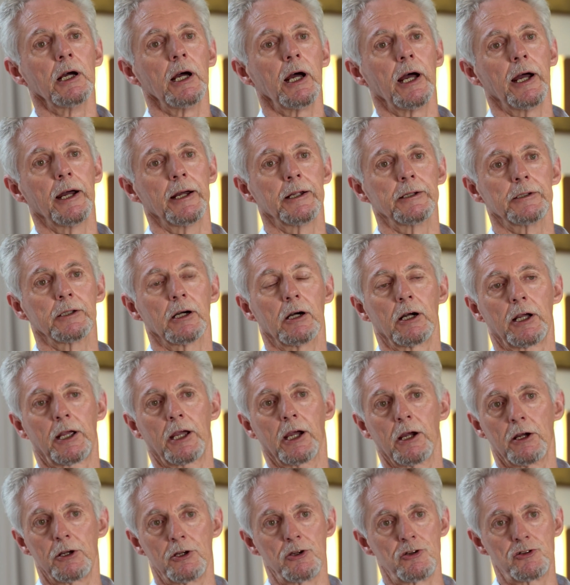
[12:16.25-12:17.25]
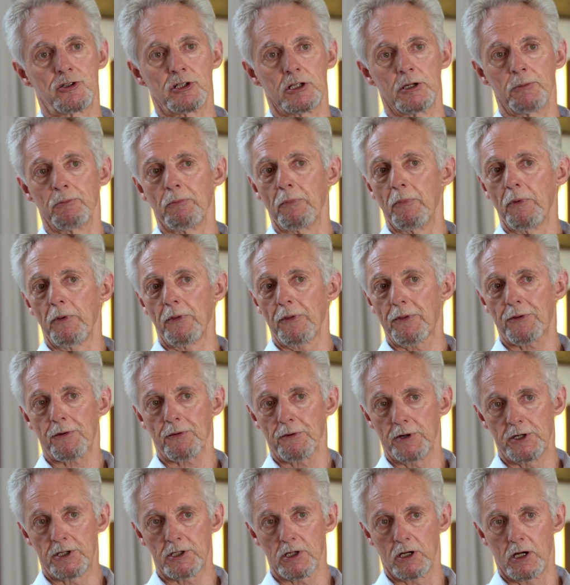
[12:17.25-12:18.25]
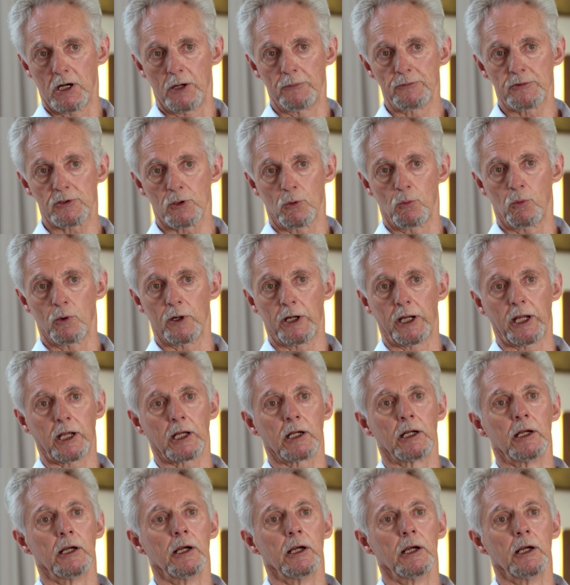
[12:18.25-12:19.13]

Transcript: and I go to gym 3 times a week.